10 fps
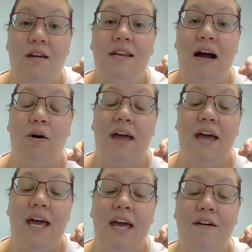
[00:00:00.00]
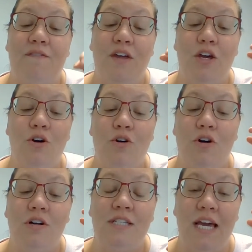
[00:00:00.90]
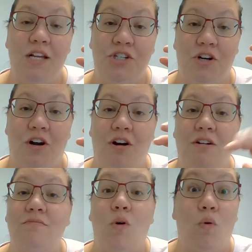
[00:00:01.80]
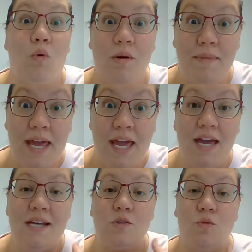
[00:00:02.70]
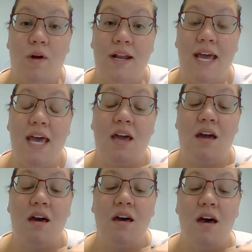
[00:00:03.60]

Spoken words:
Now, if your teacher or me is running